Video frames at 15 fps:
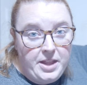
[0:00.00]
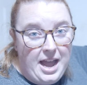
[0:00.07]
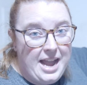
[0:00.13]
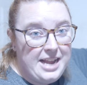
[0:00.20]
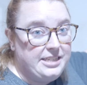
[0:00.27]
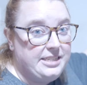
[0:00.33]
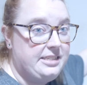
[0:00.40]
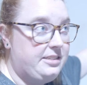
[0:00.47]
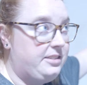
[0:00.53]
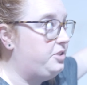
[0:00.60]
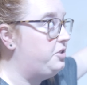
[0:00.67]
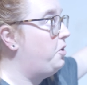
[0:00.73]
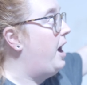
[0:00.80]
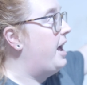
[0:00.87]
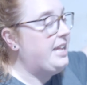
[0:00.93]
I
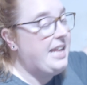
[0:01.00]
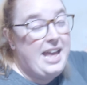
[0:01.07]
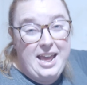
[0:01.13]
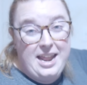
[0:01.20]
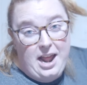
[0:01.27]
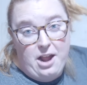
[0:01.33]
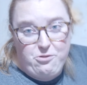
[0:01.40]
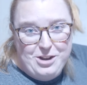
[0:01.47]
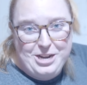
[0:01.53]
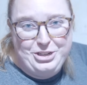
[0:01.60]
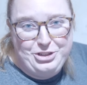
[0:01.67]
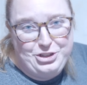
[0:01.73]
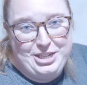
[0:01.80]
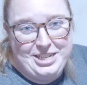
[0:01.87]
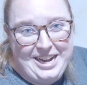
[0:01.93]
cannot
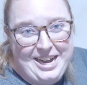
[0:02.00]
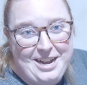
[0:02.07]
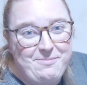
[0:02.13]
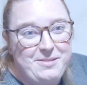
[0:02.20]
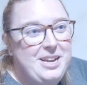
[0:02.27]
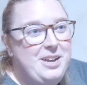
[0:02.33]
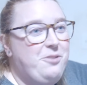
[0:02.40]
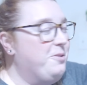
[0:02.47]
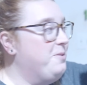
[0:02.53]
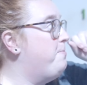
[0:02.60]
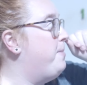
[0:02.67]
reach the top with